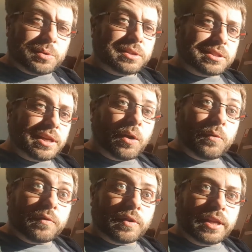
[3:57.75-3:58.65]
what it looks like,
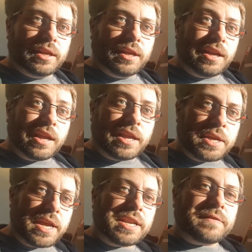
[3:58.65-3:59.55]
hopefully. In
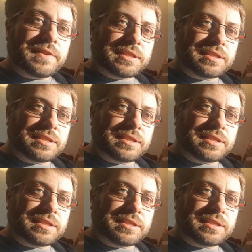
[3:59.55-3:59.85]
the end, if it